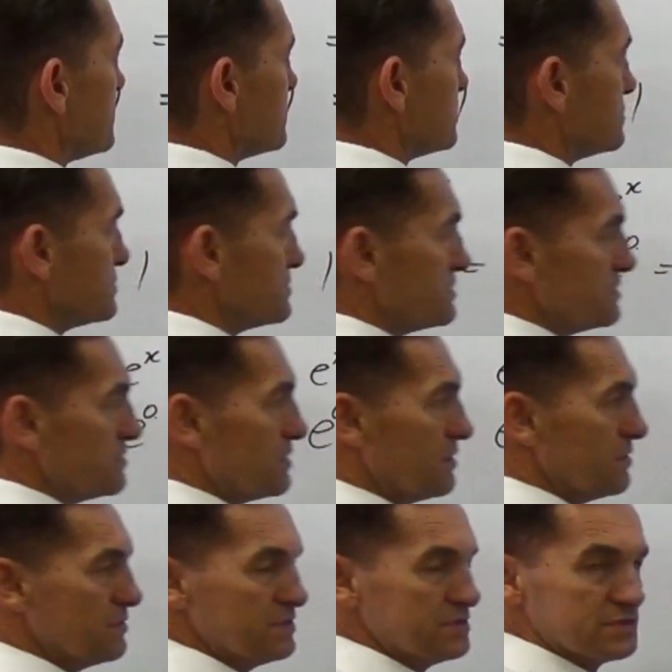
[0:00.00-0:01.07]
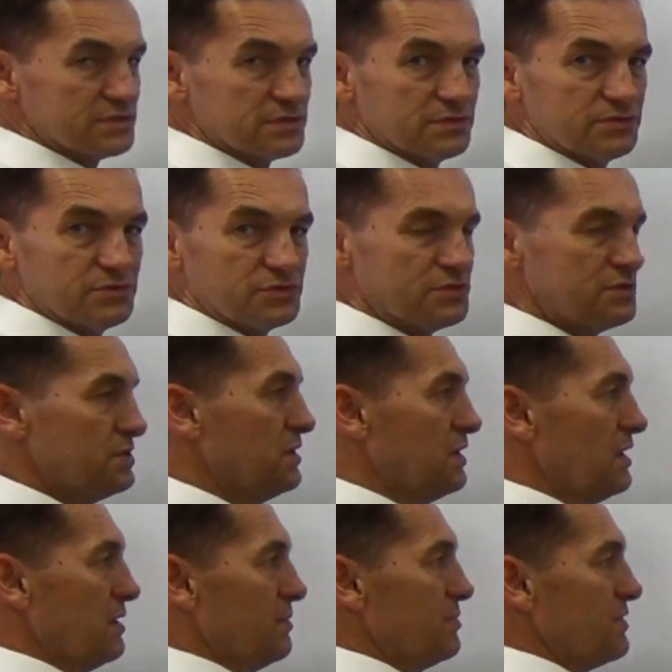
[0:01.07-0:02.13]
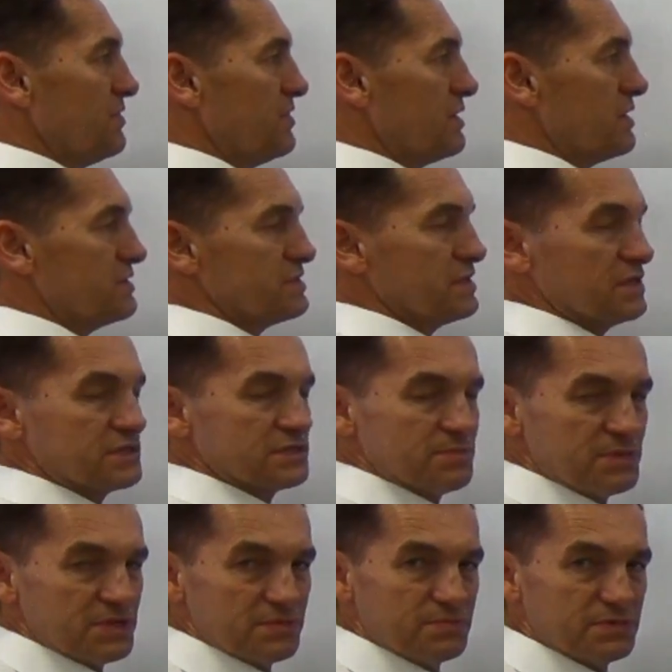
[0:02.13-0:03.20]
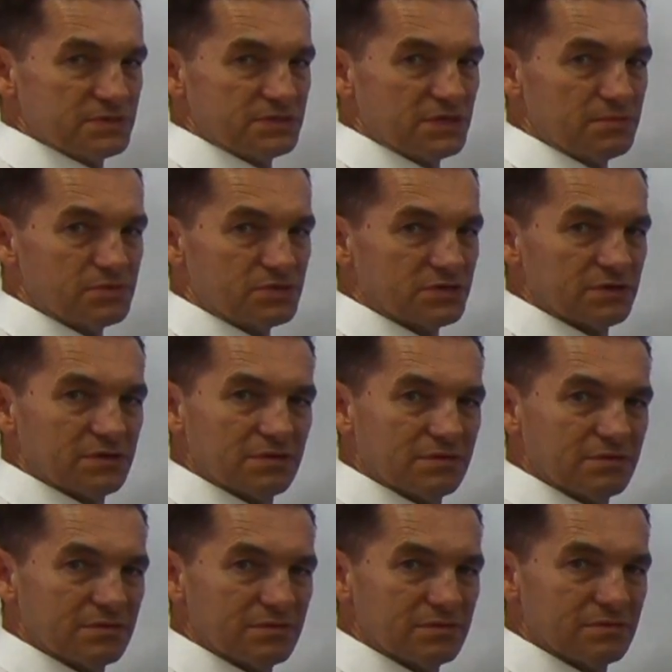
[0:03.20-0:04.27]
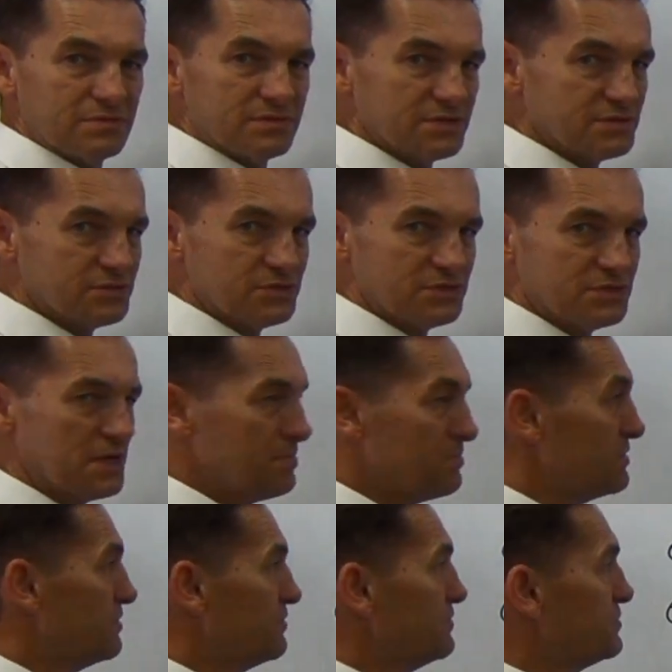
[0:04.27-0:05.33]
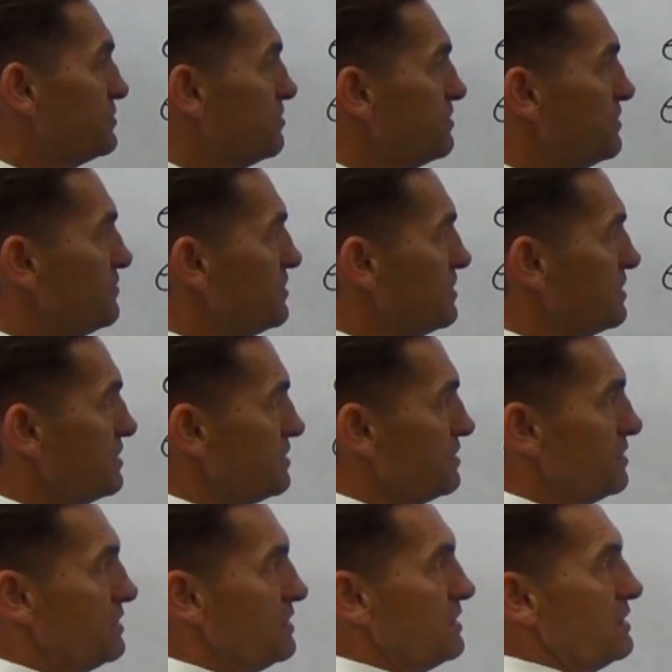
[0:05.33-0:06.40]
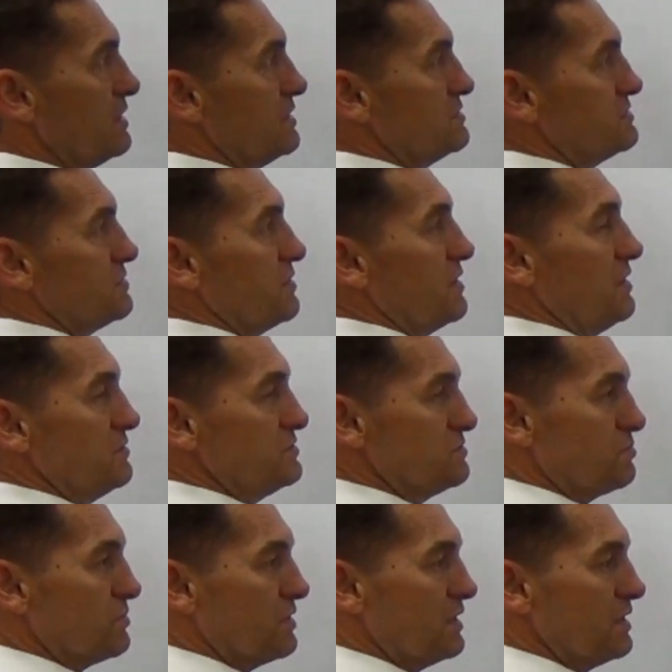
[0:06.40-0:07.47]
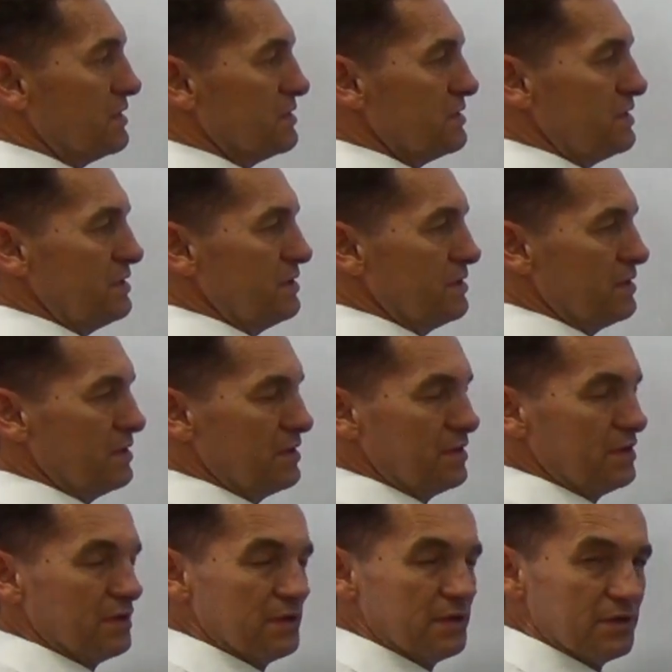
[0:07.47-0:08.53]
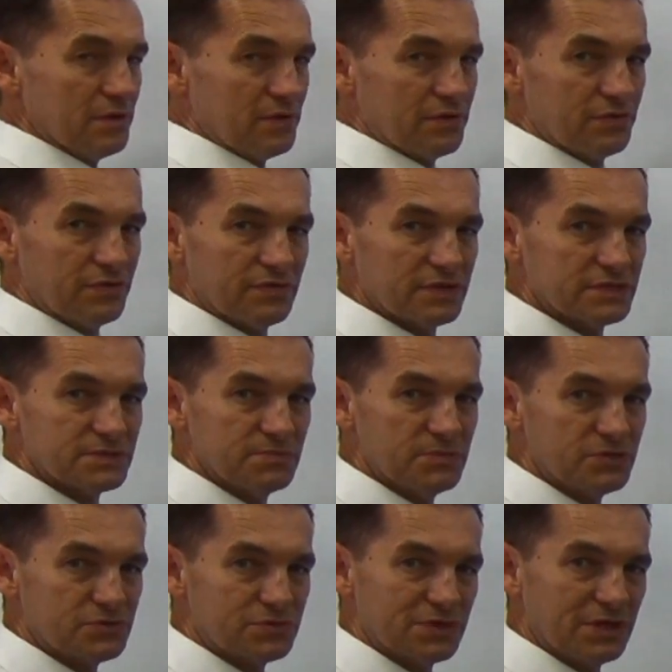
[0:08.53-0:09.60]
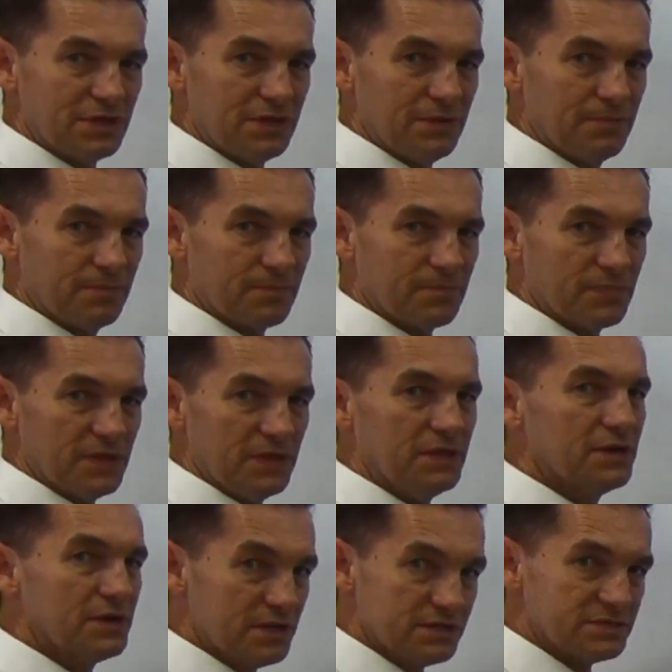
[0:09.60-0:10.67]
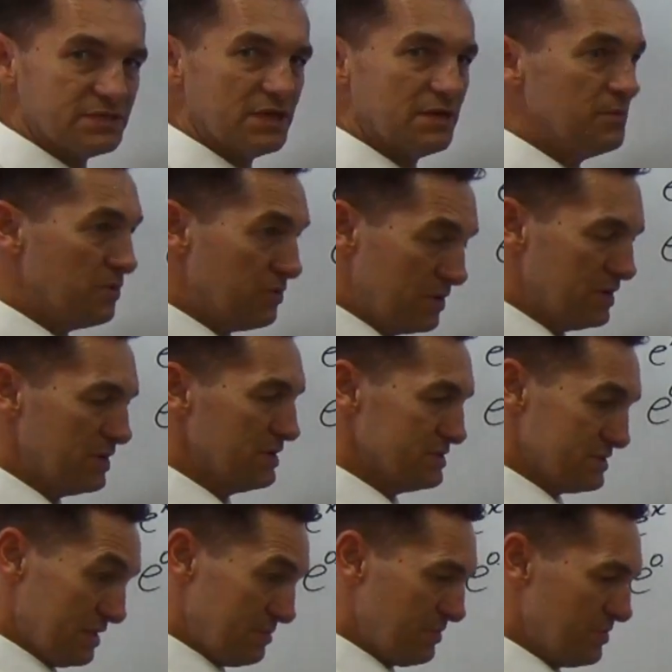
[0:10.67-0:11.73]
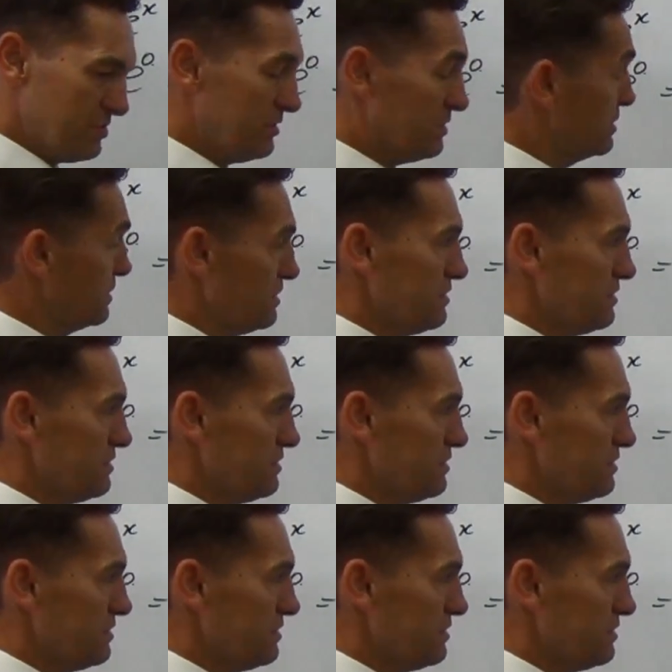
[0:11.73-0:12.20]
equals 0 is a solution. But that takes a bit of perception. It doesn't just happen off the top of your head. So algebraically, I think that's a bit tricky. In an exam, you're in an exam, you think,